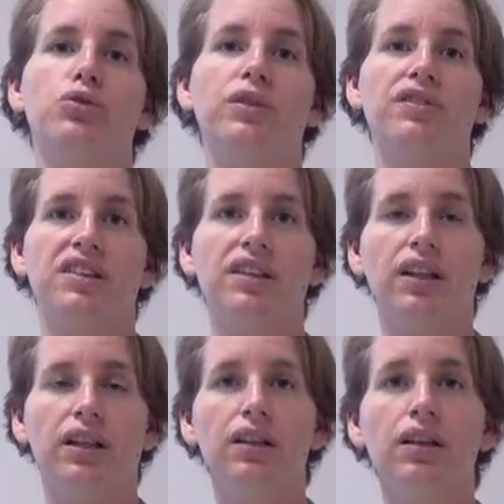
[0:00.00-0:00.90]
that we've
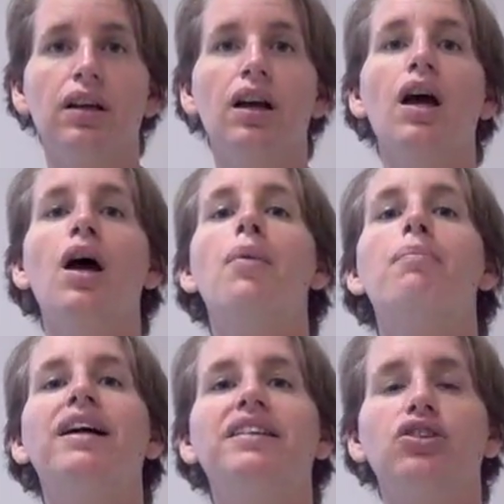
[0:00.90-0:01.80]
seen,
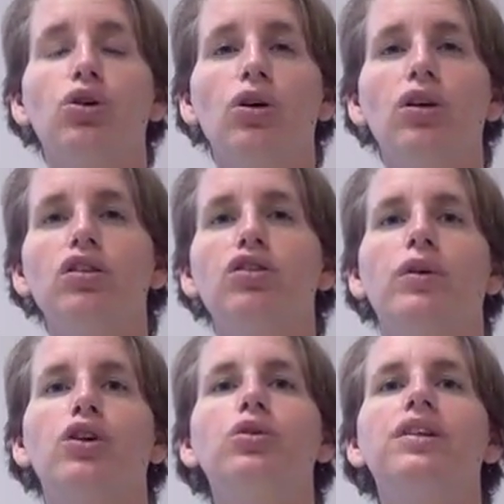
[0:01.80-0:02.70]
but it's
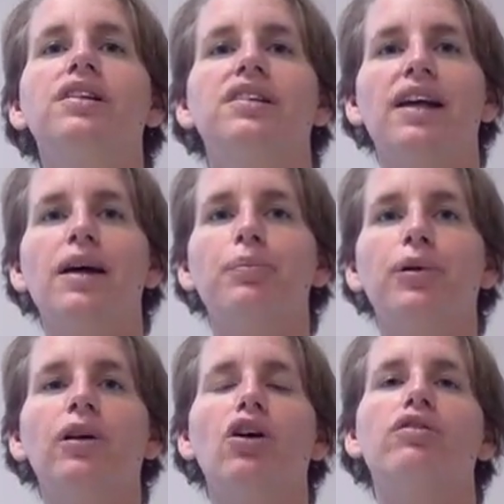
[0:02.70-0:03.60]
also a good
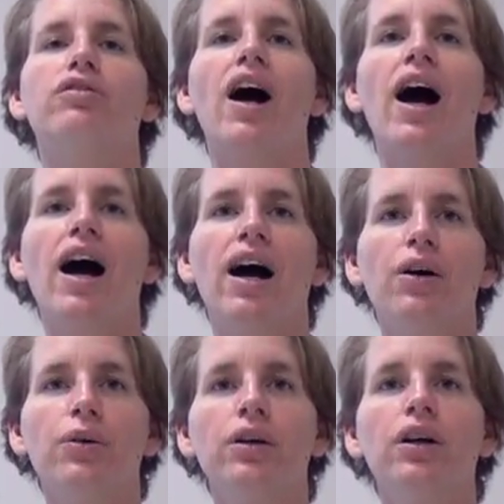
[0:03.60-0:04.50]
example of
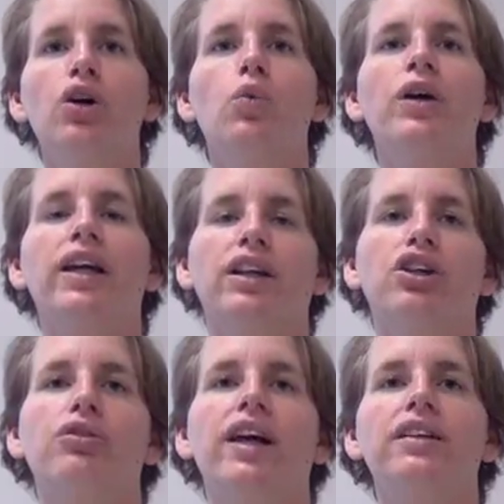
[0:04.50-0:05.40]
how we
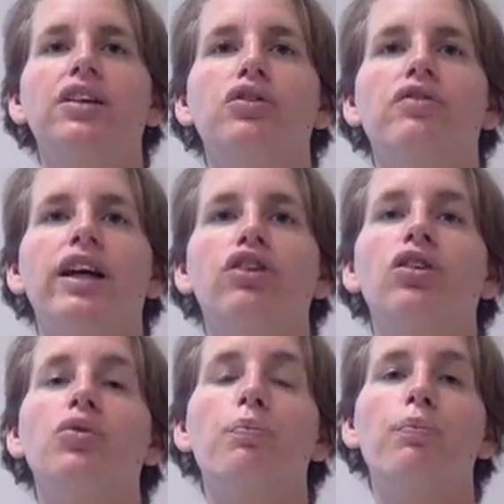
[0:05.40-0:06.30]
can create
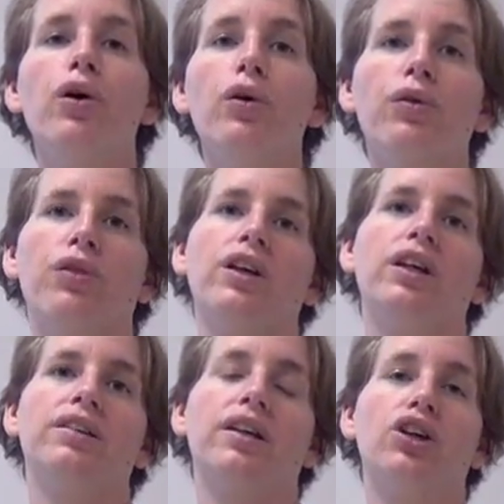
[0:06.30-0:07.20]
innovation both
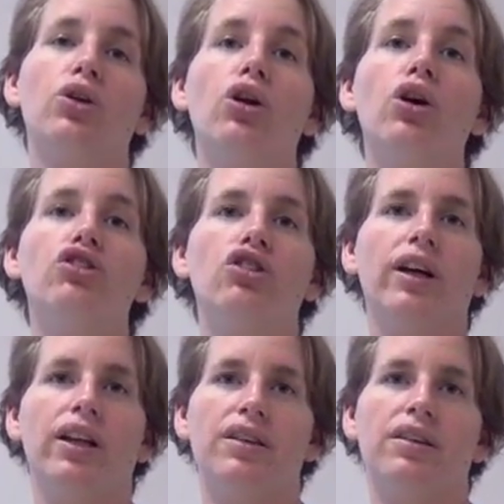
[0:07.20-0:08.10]
in a
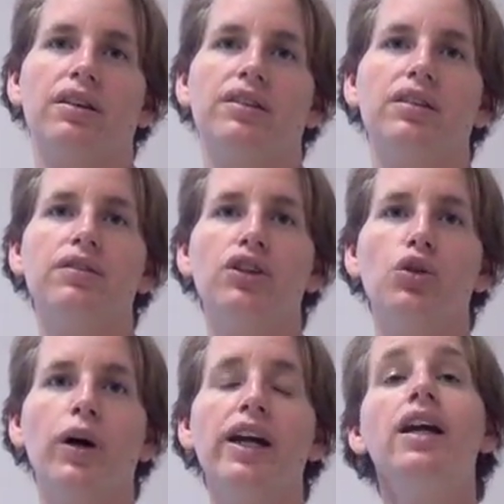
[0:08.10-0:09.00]
technological and
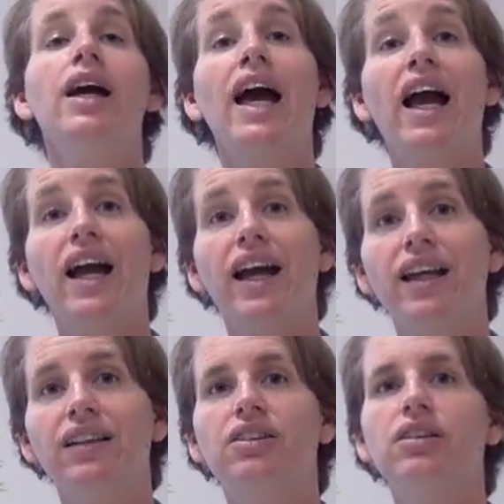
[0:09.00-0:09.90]
scientific way
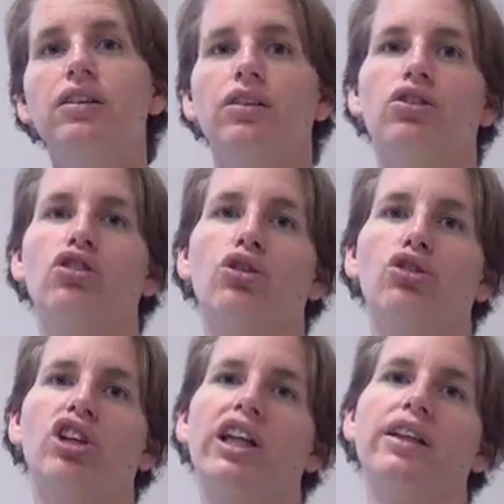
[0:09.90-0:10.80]
and
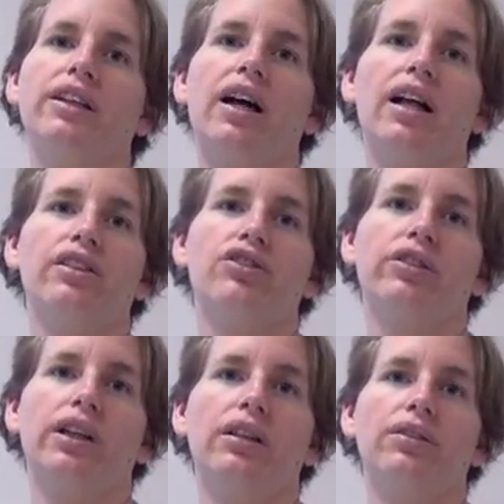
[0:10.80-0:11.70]
social and
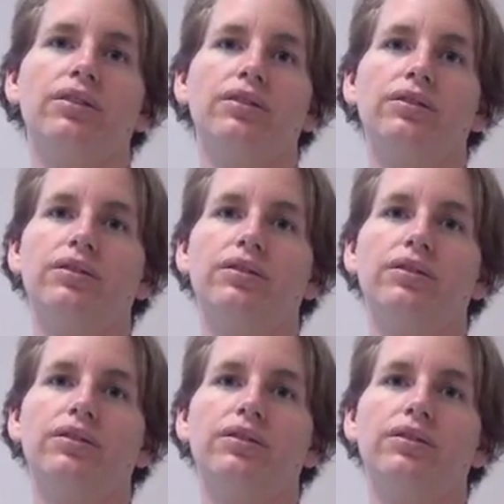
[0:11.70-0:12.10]
cultural.